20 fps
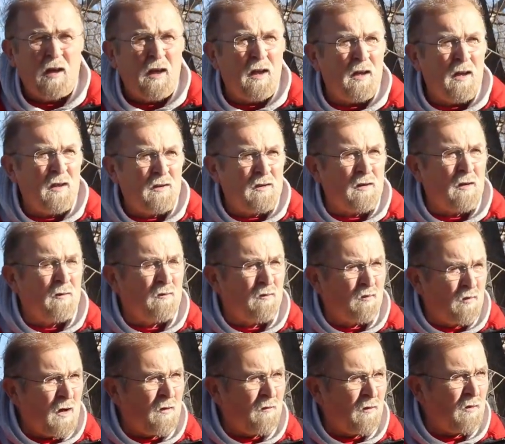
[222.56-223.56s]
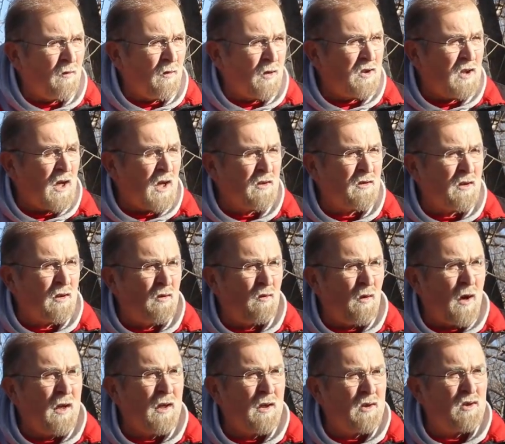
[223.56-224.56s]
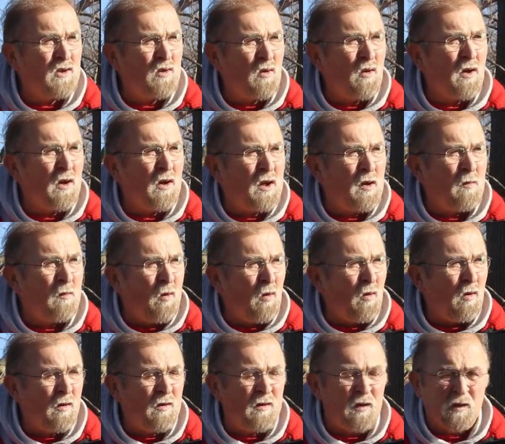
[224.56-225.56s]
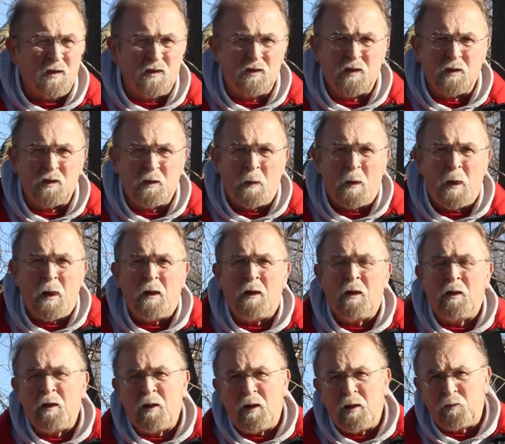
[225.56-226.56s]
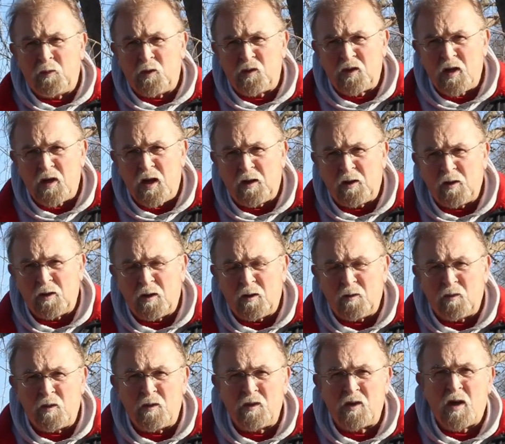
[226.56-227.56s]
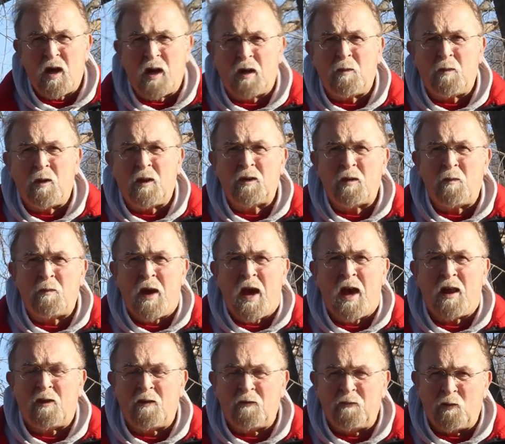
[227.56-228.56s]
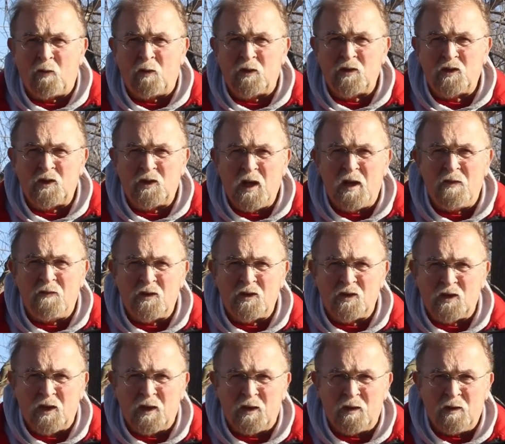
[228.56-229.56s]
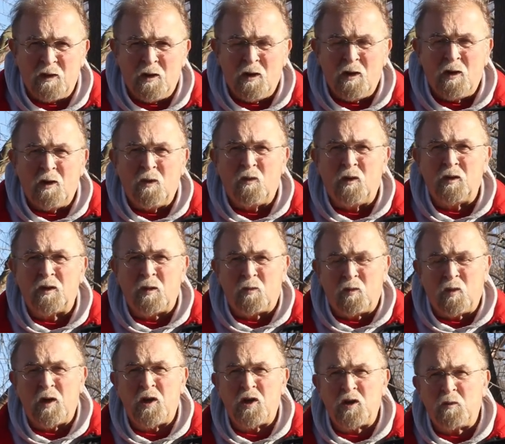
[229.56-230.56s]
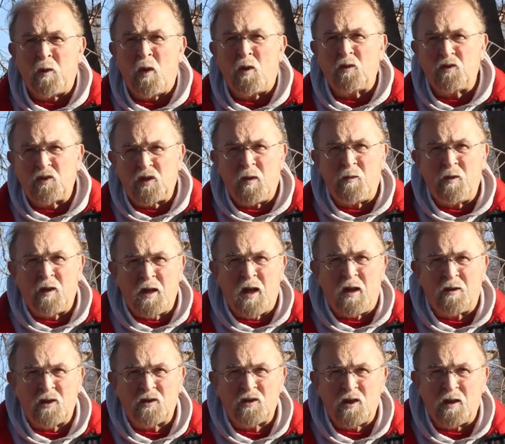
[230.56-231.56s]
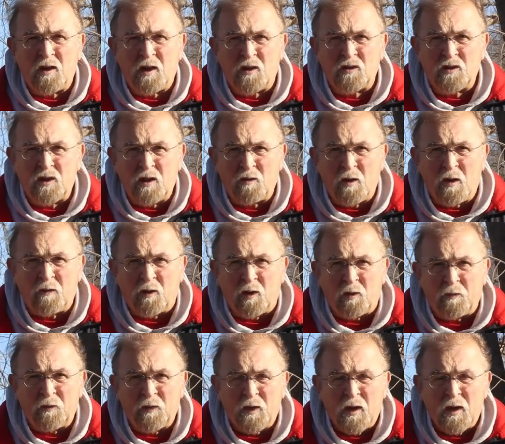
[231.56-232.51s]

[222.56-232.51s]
it is a river which has a great historic importance, particularly when we talk about the Battle of Fort Stephenson with the British boats coming down the Sandusky River.